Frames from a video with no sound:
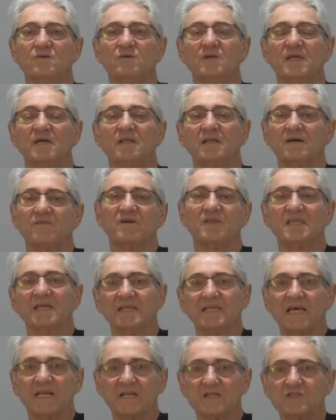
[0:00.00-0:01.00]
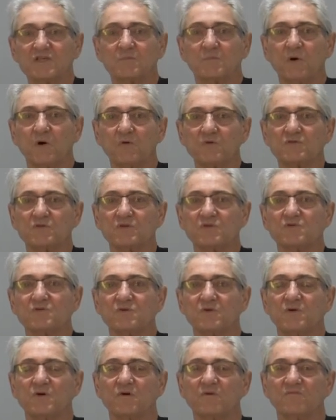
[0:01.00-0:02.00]
to kill everything that it's supposed to,
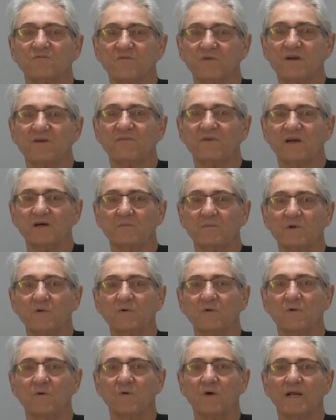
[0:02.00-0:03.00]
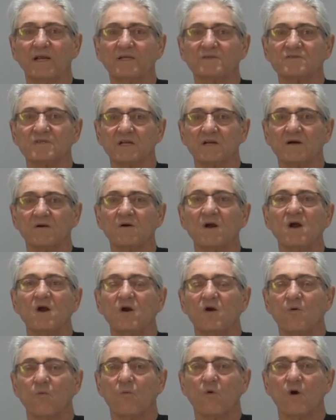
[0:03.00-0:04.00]
so your free available chlorine is there
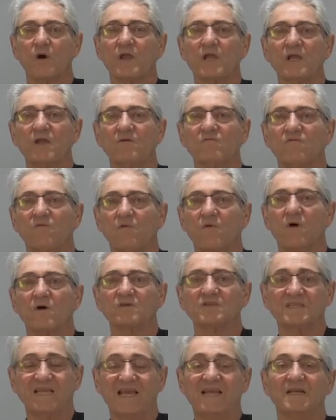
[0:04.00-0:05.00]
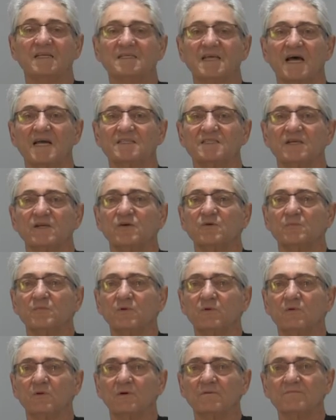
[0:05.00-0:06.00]
working for sanitizing your
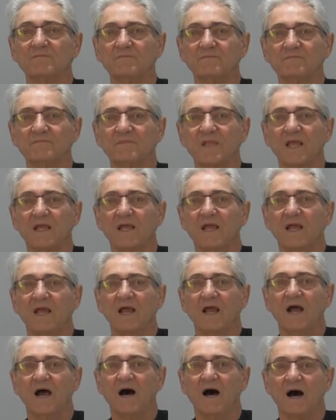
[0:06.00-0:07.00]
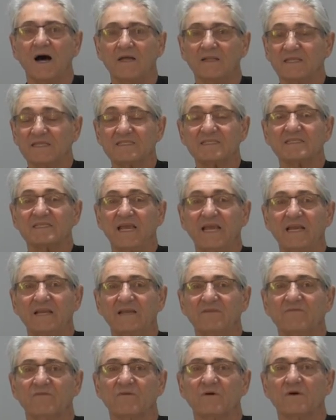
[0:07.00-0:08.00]
pool. This is
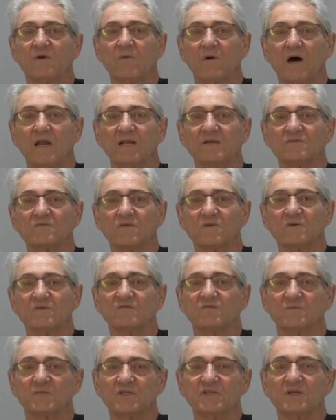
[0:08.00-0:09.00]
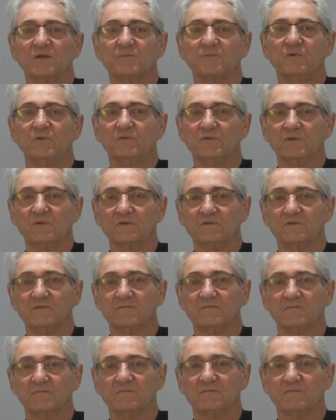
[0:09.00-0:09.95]
Andy for Aquatic Source for Michigan Pool News.